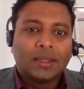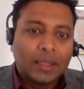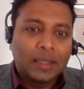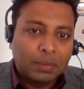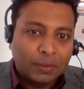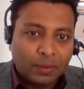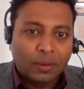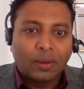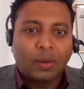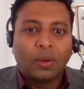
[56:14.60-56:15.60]
did
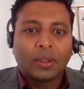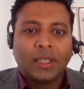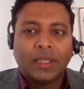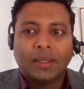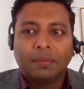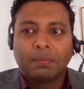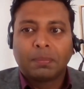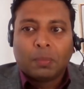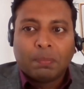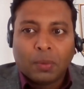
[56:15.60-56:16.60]
before, or he
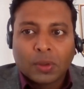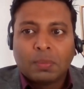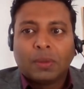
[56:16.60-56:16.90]
proposed